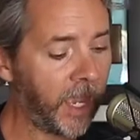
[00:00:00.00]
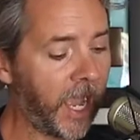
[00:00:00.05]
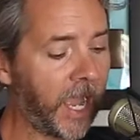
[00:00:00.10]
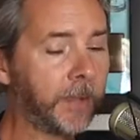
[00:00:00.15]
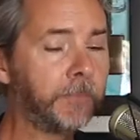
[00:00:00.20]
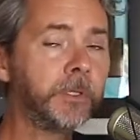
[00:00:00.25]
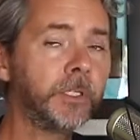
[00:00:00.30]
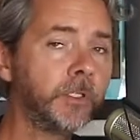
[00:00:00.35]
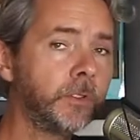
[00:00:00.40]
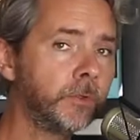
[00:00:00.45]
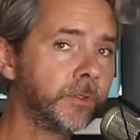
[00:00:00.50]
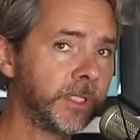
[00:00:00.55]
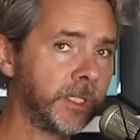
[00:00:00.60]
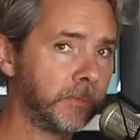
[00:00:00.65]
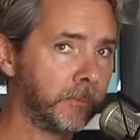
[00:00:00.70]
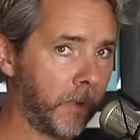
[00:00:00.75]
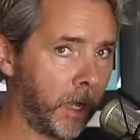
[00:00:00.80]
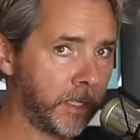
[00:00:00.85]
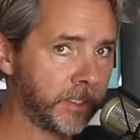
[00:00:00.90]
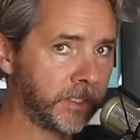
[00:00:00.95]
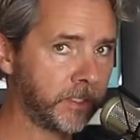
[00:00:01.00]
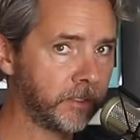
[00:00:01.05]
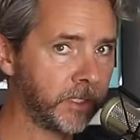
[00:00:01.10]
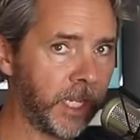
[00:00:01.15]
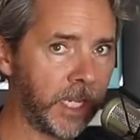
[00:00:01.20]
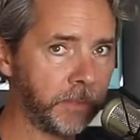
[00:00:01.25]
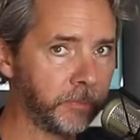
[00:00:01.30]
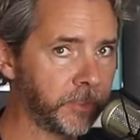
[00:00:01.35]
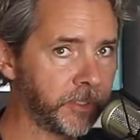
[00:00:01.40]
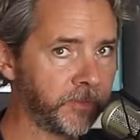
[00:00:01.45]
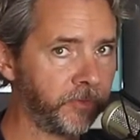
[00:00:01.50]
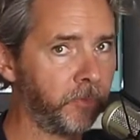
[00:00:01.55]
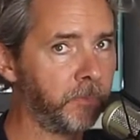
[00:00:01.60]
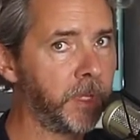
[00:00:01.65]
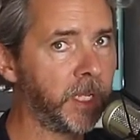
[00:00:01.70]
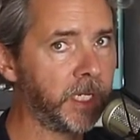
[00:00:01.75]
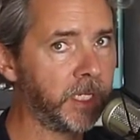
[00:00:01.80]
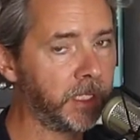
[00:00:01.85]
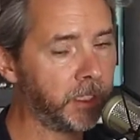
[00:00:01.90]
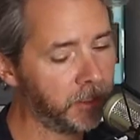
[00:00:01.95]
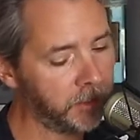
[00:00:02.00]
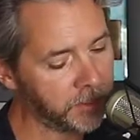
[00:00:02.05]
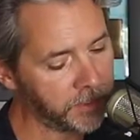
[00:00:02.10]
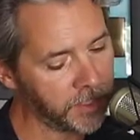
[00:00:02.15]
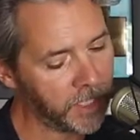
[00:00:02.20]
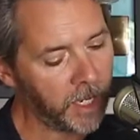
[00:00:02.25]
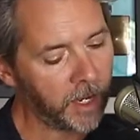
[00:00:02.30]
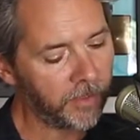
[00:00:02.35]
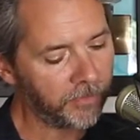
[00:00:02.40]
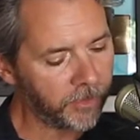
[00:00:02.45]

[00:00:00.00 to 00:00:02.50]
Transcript: I've been using Monster cables for many years.